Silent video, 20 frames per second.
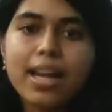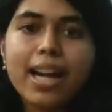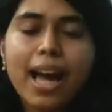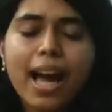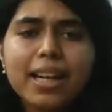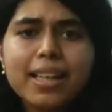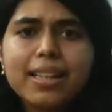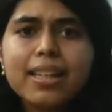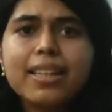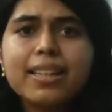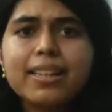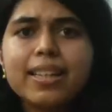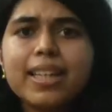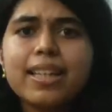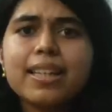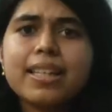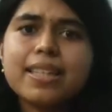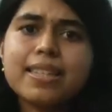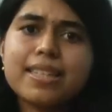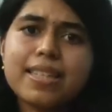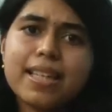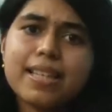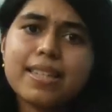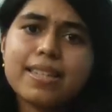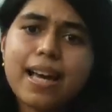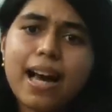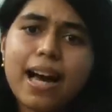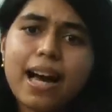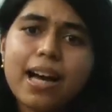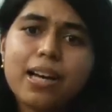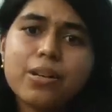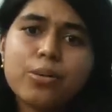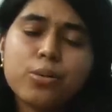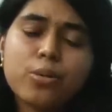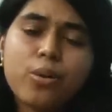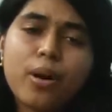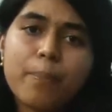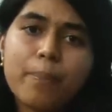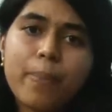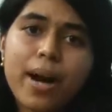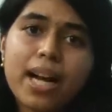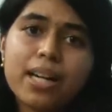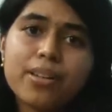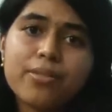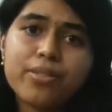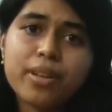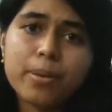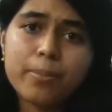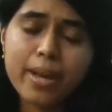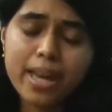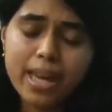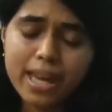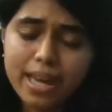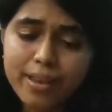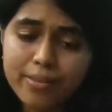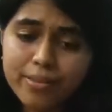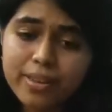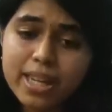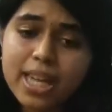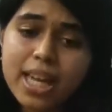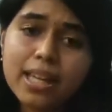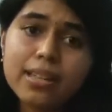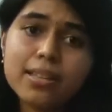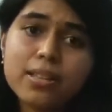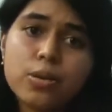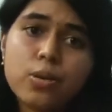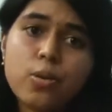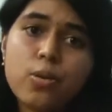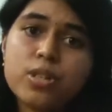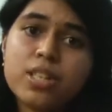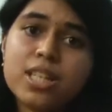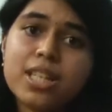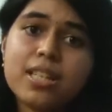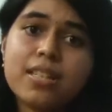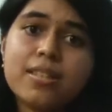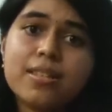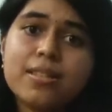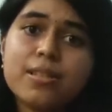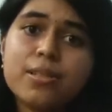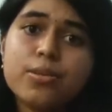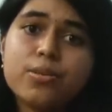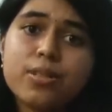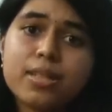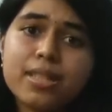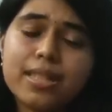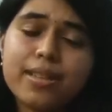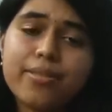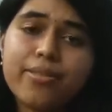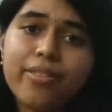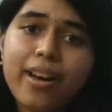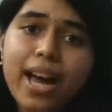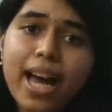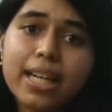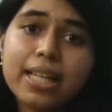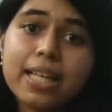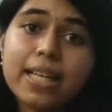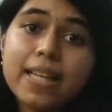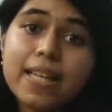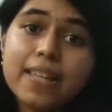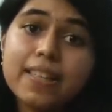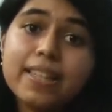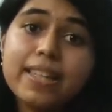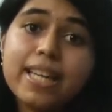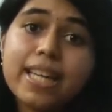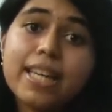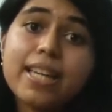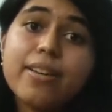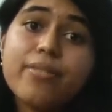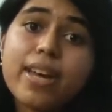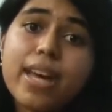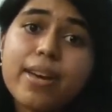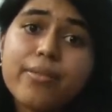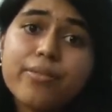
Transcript: And another thing that sets AhaGuru apart from every other coaching institute is the fact that they give